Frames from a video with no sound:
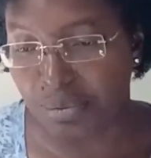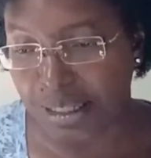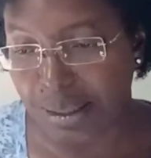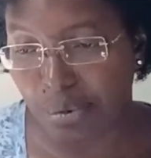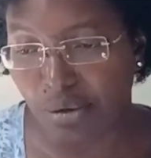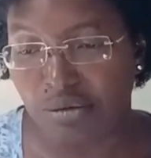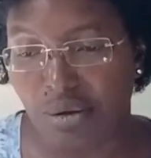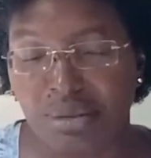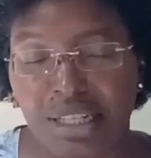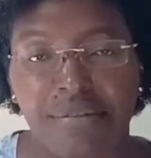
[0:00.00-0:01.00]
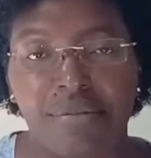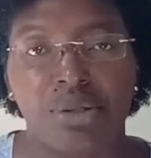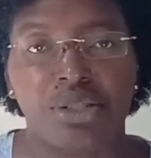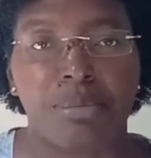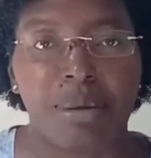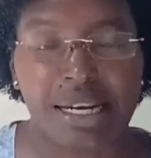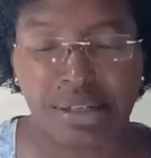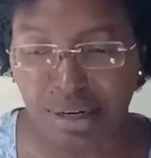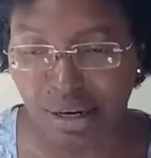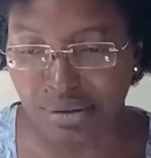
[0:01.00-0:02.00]
people from diverse
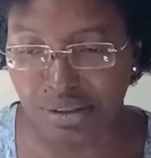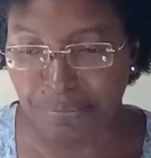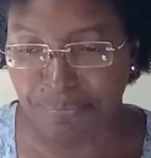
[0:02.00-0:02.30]
backgrounds.